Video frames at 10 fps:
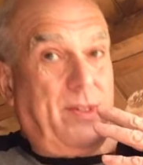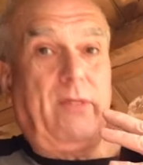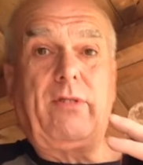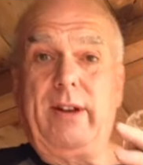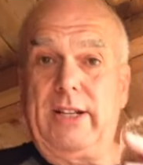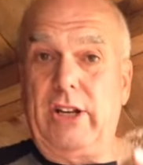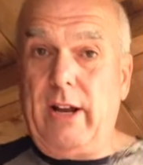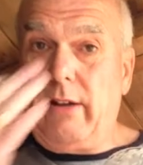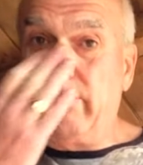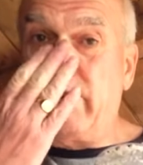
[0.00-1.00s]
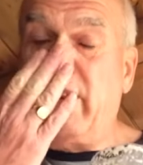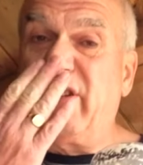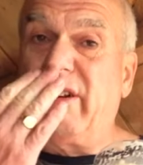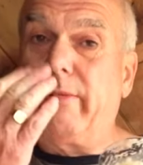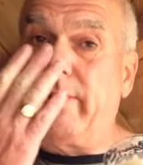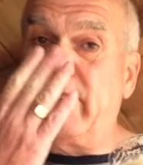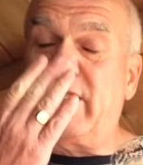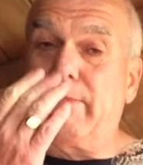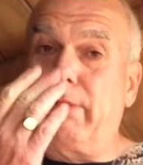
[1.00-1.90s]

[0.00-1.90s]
I've got it at your nose. I don't know whether it's the